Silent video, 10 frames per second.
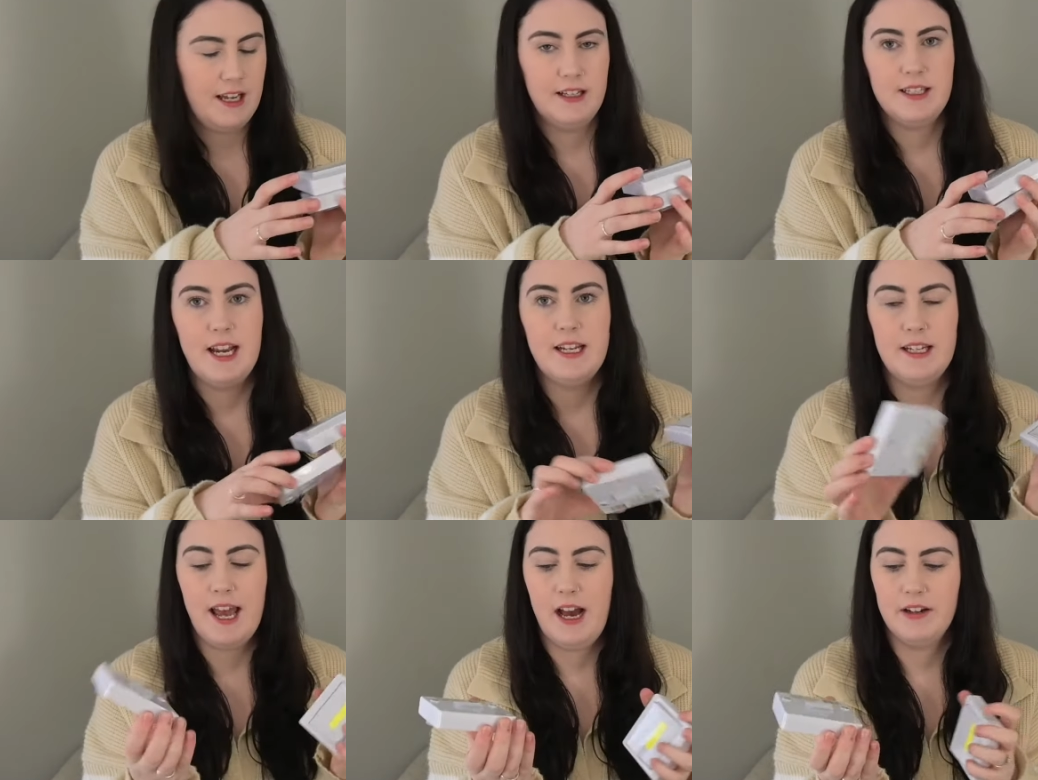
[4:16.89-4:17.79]
taken
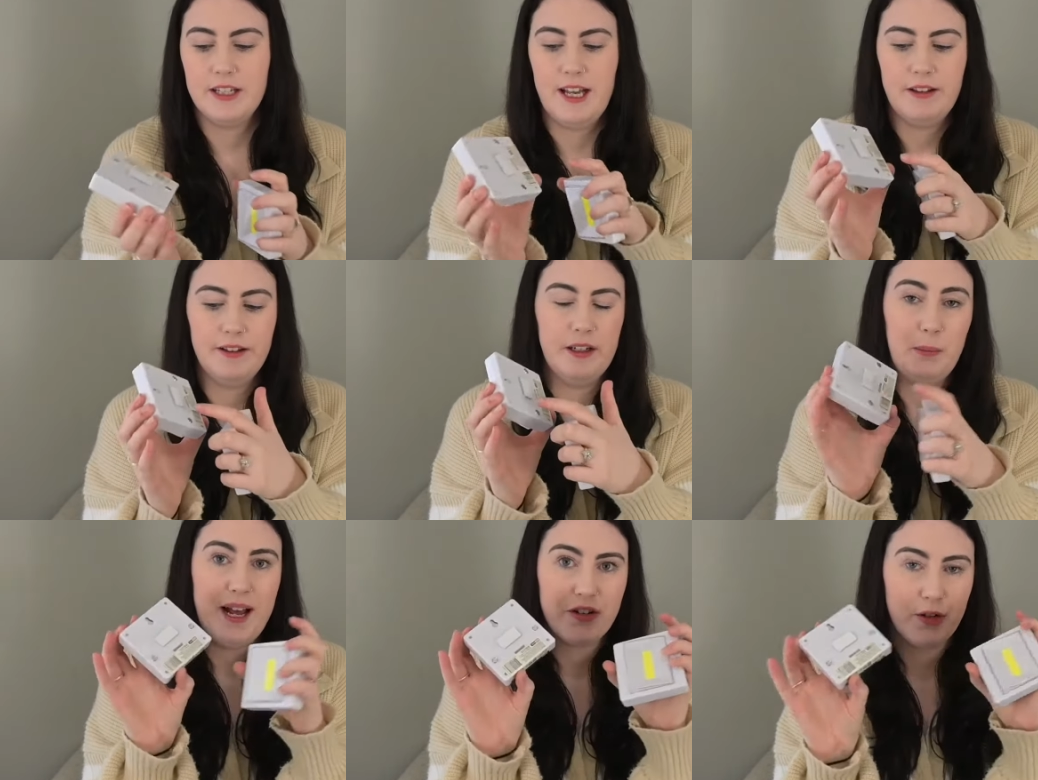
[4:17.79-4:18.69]
out like the little
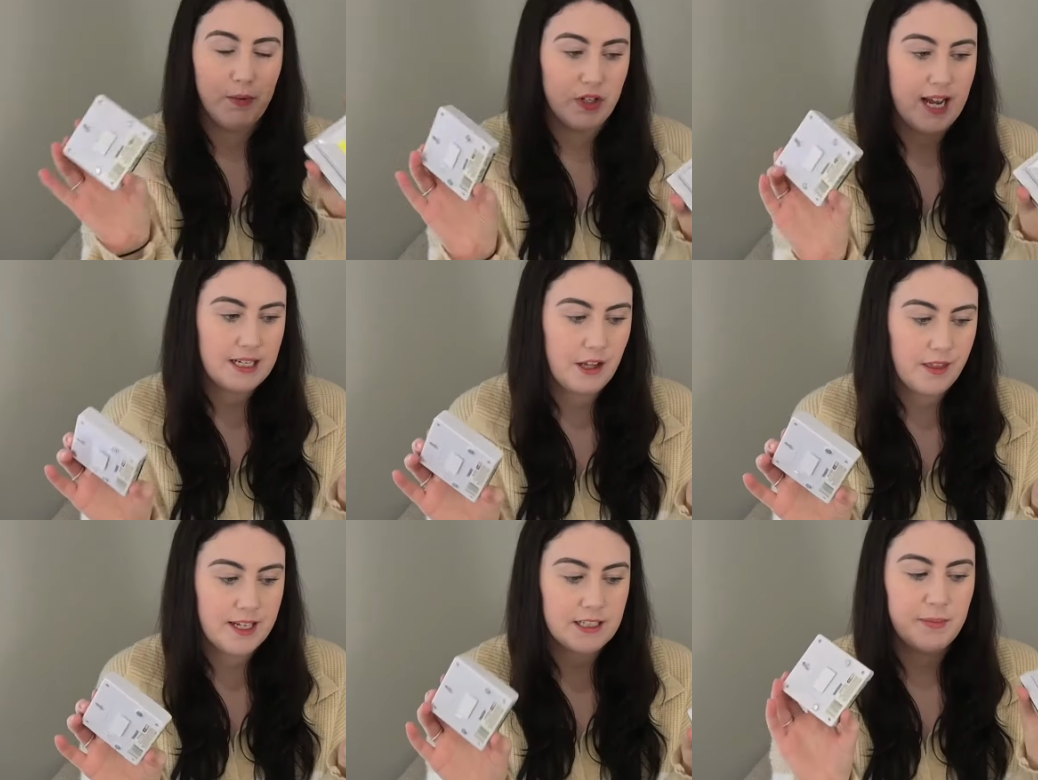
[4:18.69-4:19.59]
battery protector
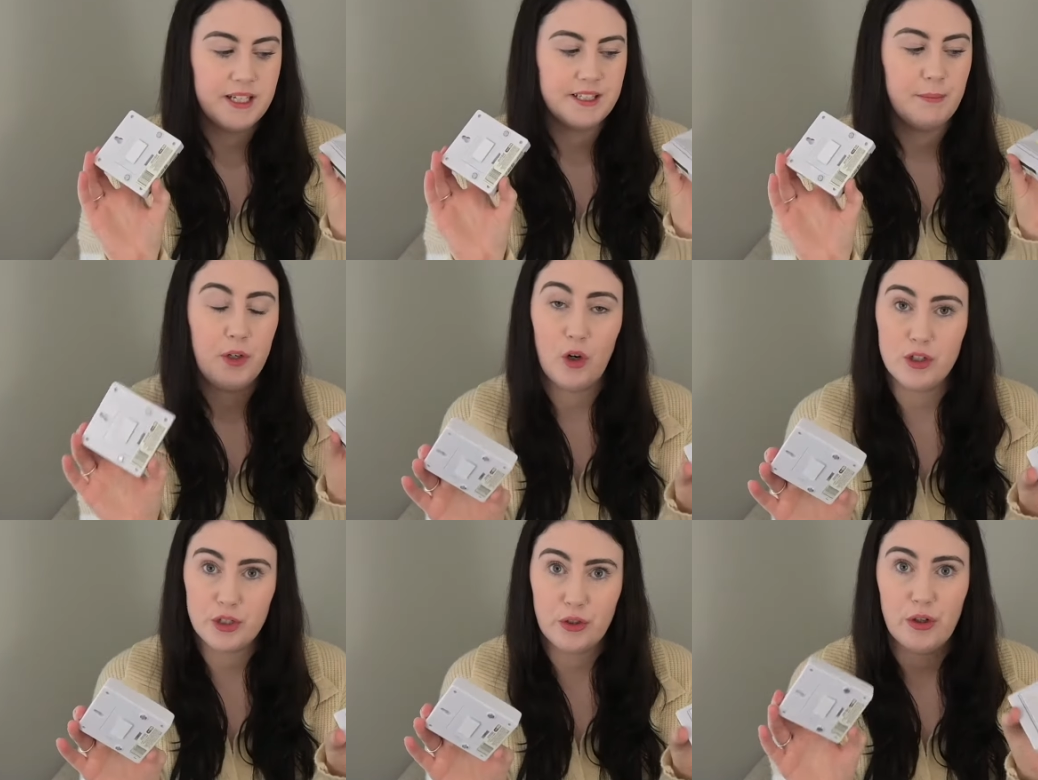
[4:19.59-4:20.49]
things because I'm not
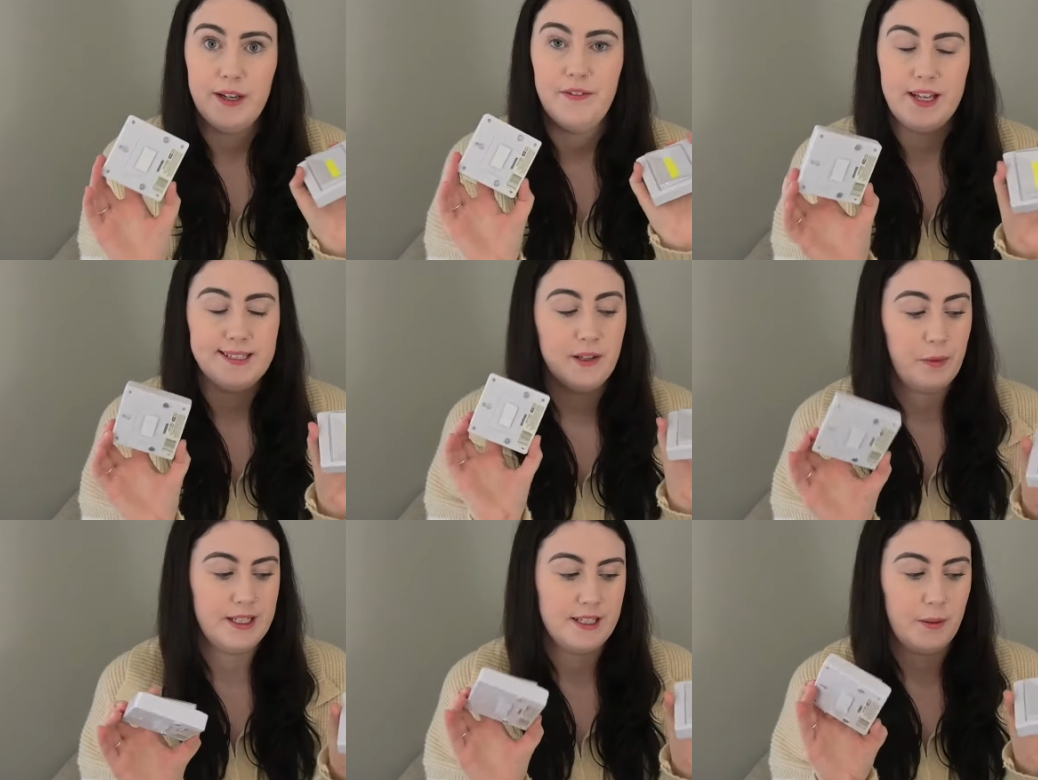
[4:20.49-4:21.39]
sure if these are the
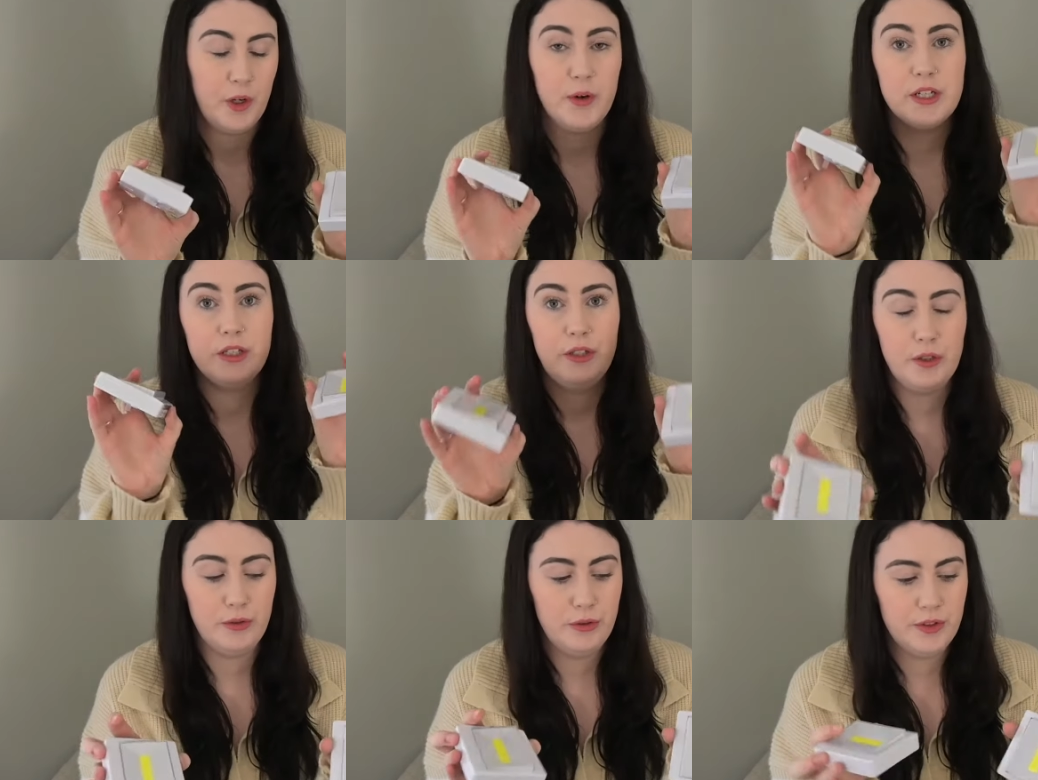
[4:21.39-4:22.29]
ones that I'm going to
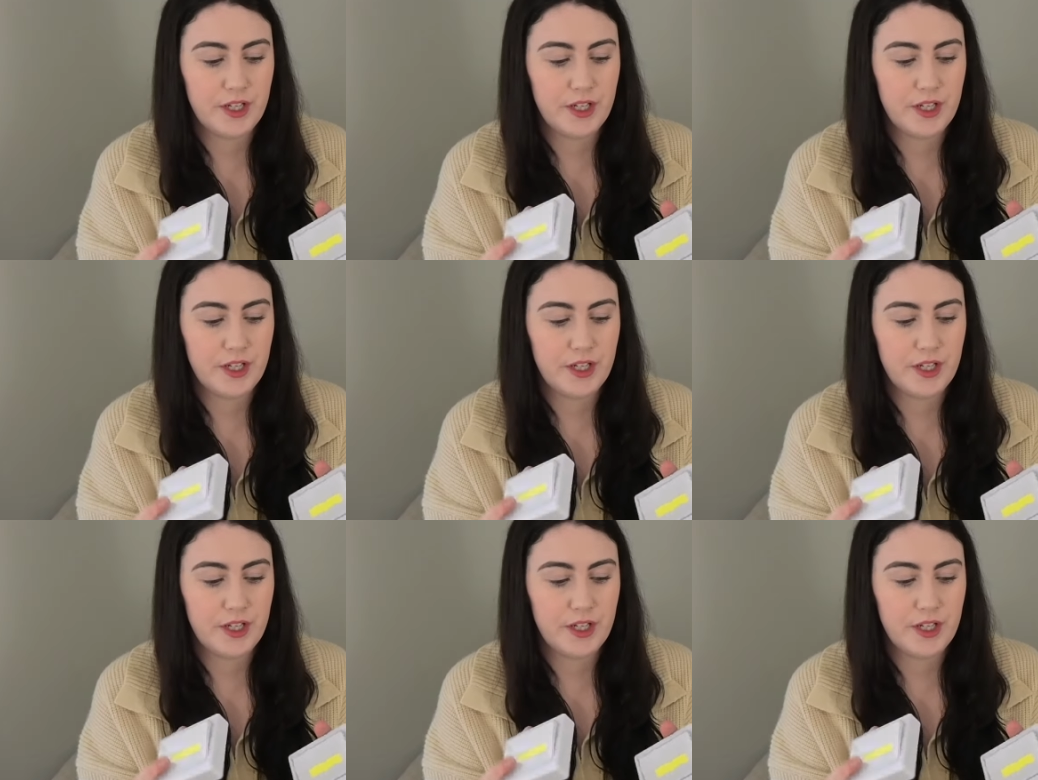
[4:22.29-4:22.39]
use.